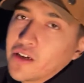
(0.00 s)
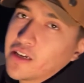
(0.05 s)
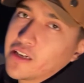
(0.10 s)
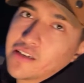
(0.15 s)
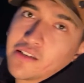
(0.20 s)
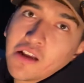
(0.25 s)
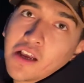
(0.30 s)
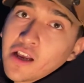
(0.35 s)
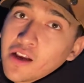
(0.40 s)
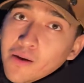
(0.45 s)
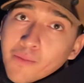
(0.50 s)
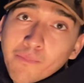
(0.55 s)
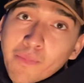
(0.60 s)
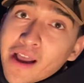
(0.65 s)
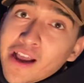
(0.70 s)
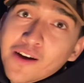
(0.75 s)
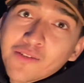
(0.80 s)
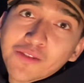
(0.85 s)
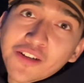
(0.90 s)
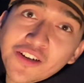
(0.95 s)
And
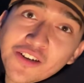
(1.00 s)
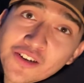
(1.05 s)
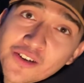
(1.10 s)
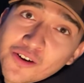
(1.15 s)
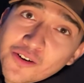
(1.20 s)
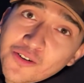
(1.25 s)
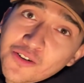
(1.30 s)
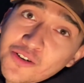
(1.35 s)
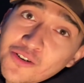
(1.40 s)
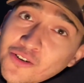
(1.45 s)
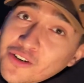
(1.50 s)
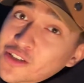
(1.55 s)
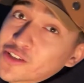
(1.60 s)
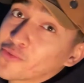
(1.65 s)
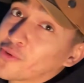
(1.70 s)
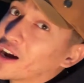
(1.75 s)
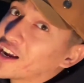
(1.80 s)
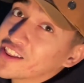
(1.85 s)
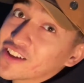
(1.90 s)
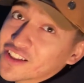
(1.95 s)
bam, there you go. You notice
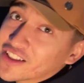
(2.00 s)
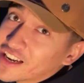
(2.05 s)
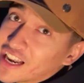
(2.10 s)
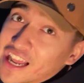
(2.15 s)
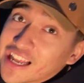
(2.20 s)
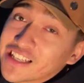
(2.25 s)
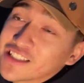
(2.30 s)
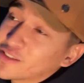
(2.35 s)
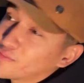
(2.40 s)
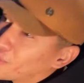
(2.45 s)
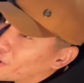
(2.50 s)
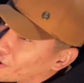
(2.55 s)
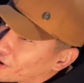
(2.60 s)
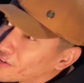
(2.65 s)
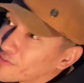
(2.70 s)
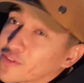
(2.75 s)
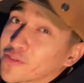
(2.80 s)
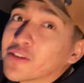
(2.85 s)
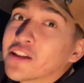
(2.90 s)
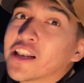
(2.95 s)
why the other light is broken
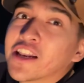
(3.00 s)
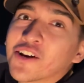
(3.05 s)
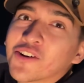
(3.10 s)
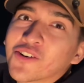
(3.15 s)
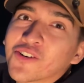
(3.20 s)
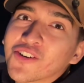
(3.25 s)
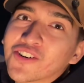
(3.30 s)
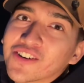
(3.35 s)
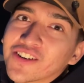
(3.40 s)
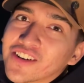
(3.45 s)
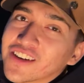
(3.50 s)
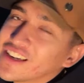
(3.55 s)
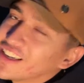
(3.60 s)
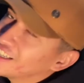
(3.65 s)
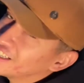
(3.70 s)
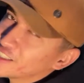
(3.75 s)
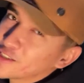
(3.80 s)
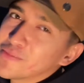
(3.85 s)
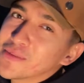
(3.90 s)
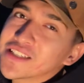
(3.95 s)
from the little corner.
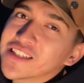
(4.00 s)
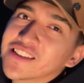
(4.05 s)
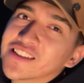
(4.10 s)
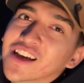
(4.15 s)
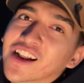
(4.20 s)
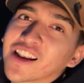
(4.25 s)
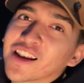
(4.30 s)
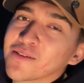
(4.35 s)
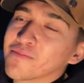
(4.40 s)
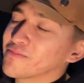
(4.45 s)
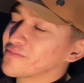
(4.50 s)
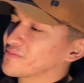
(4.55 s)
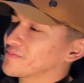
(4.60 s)
It's missing the clip.